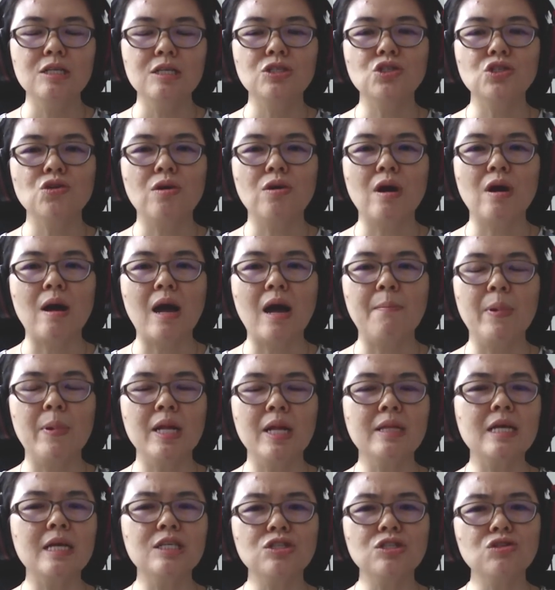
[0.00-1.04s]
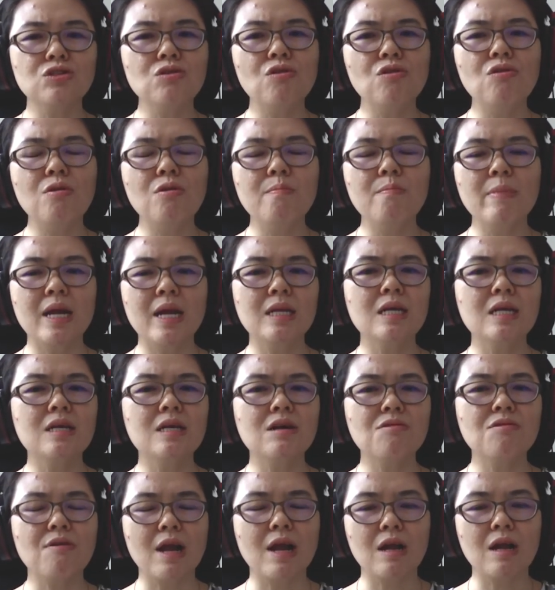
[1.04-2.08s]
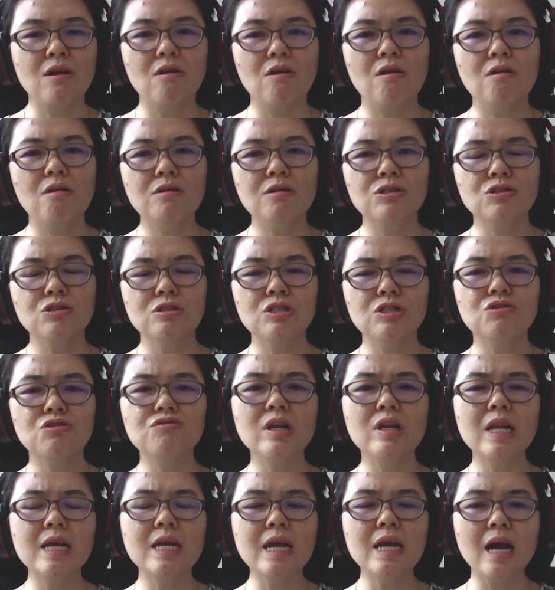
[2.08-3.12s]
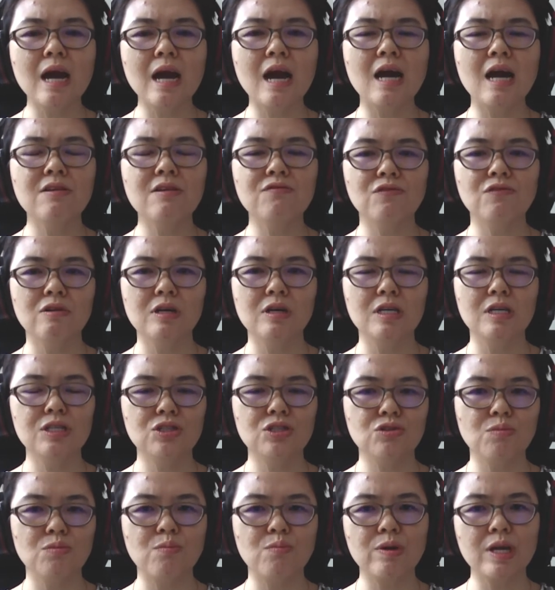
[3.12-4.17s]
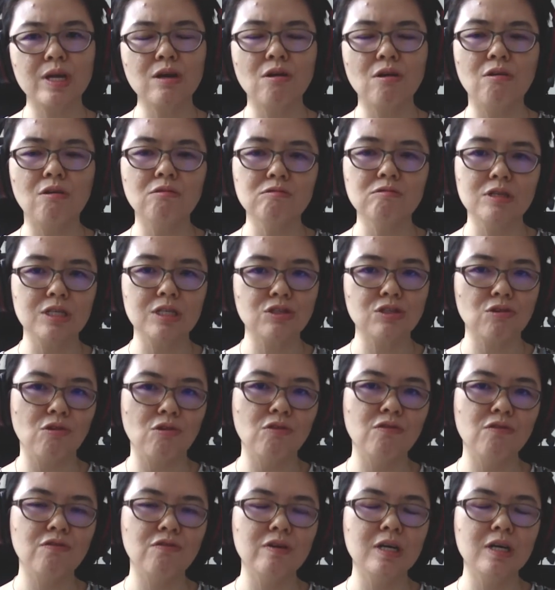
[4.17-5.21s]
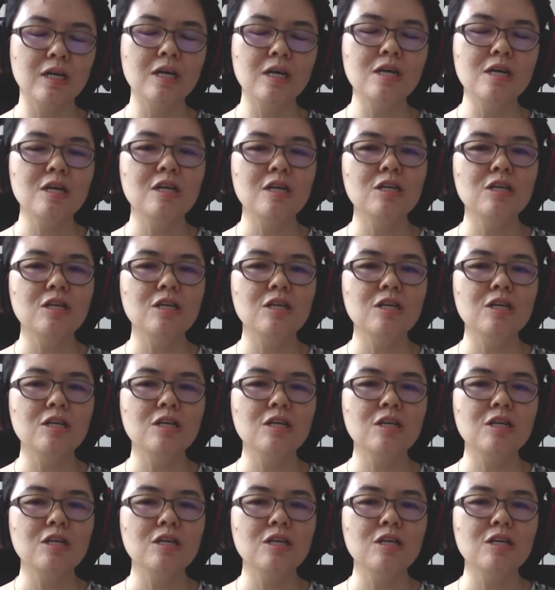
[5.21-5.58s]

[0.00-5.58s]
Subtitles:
So, but there's no medical record, so it's really hard for us to bring all this over.